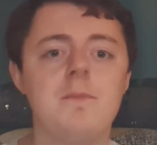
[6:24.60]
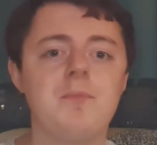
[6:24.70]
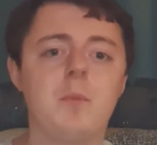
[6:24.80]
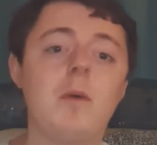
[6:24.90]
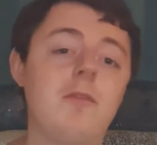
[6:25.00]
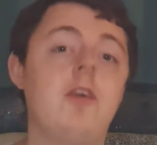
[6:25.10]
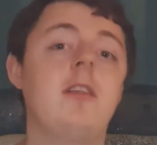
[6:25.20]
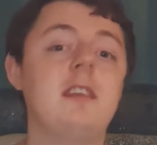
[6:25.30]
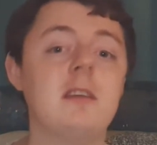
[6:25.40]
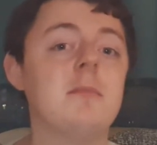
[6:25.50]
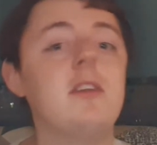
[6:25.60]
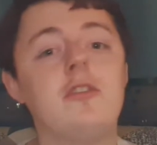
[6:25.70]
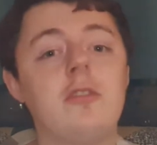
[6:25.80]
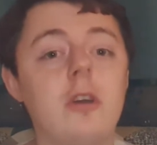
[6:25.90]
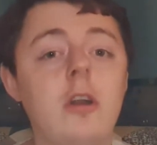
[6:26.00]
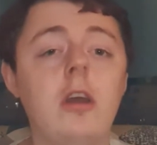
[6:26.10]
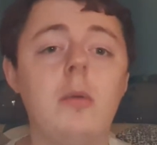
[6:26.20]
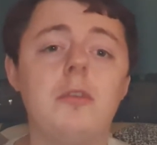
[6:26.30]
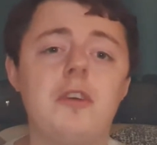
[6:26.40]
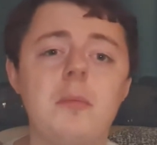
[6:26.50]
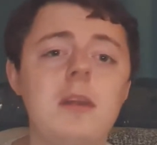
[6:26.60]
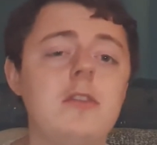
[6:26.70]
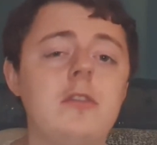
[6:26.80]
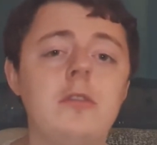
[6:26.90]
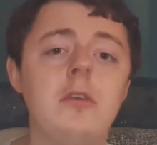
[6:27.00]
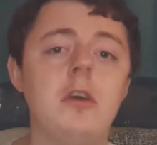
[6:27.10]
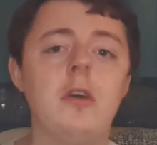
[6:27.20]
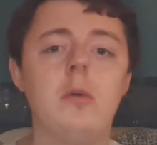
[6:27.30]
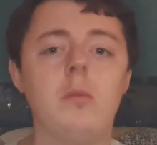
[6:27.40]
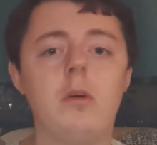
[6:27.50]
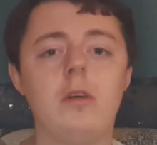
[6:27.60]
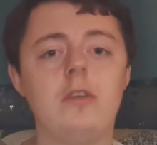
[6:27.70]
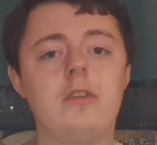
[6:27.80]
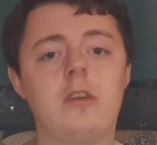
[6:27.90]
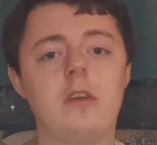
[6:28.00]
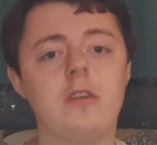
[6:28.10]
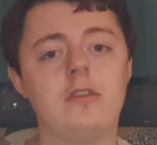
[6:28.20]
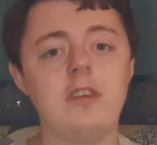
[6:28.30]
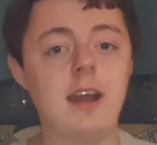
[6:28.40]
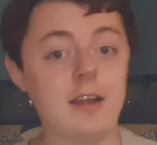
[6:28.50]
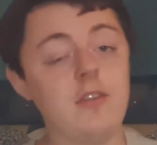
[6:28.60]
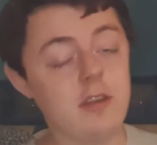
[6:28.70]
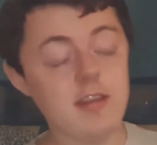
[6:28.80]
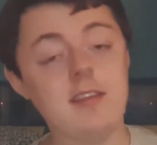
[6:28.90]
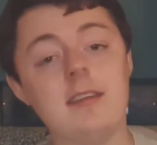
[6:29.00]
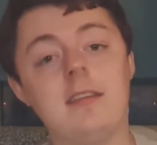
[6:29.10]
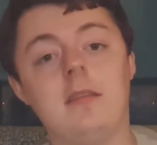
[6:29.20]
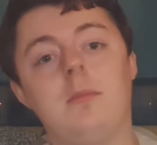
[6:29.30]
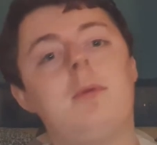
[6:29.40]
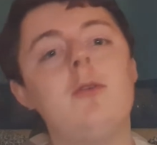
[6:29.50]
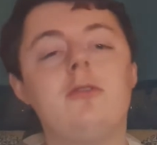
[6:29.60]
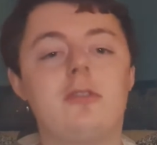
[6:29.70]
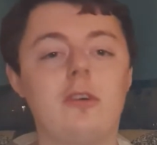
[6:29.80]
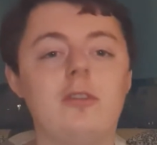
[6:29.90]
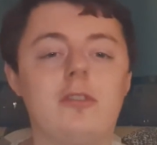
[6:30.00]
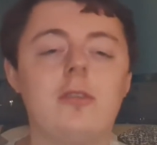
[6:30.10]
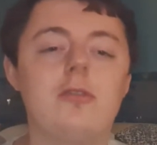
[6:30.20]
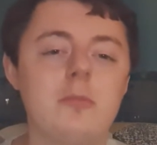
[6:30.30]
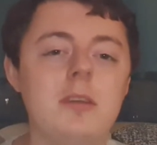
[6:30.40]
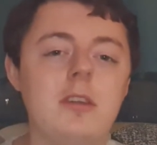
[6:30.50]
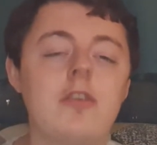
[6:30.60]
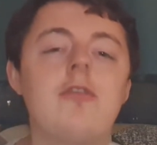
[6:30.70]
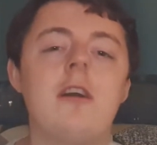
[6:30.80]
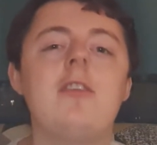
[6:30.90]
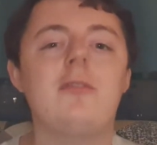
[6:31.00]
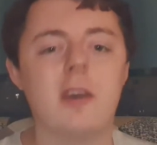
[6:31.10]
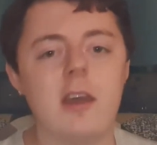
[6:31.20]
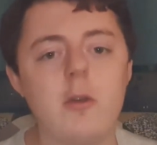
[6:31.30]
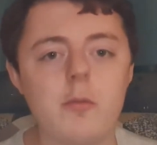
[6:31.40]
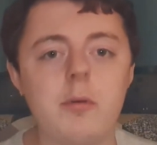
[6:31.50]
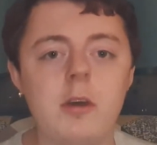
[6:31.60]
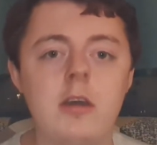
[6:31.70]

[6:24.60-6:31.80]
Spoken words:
One thing I didn't mention earlier, which I meant to, was she actually did post on social media cries for help.